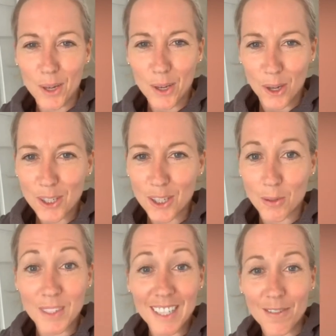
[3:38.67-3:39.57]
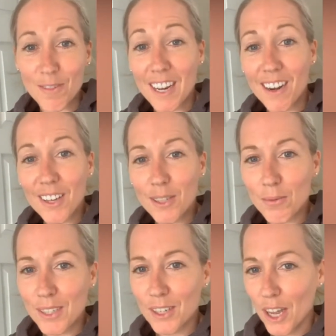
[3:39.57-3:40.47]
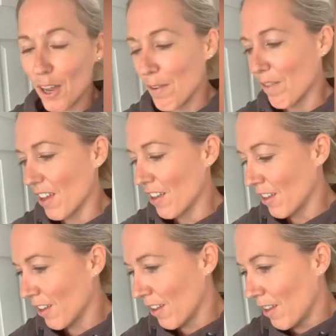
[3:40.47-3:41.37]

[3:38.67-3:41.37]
our cost because we didn't realise when we took it over.